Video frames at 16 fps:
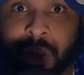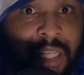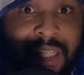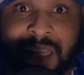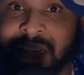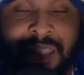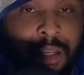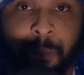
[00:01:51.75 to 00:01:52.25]
it
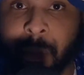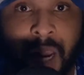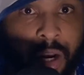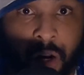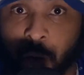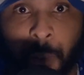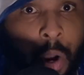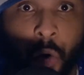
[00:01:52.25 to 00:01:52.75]
doesn't
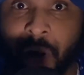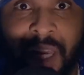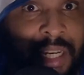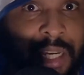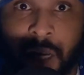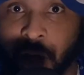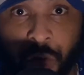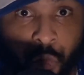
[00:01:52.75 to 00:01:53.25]
matter about
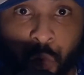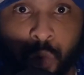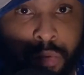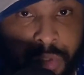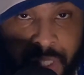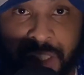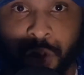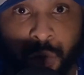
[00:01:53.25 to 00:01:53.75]
any other
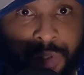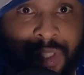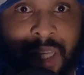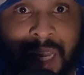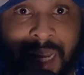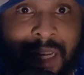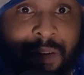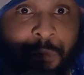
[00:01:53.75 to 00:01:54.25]
rules that you
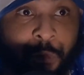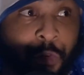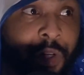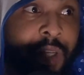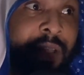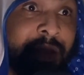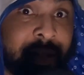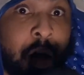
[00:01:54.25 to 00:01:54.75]
set for
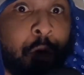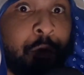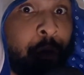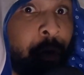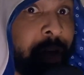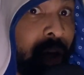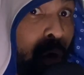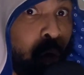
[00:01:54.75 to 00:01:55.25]
yourself
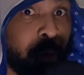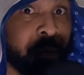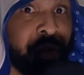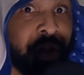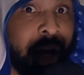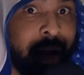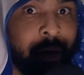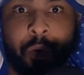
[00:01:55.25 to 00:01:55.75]
on your own
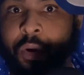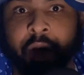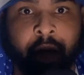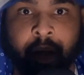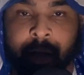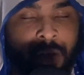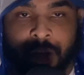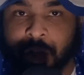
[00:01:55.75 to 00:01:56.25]
channel.
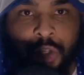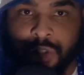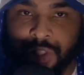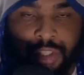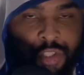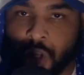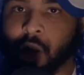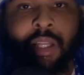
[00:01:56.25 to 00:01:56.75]
You
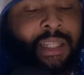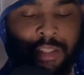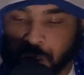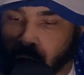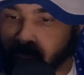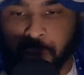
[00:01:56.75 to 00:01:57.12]
just let's start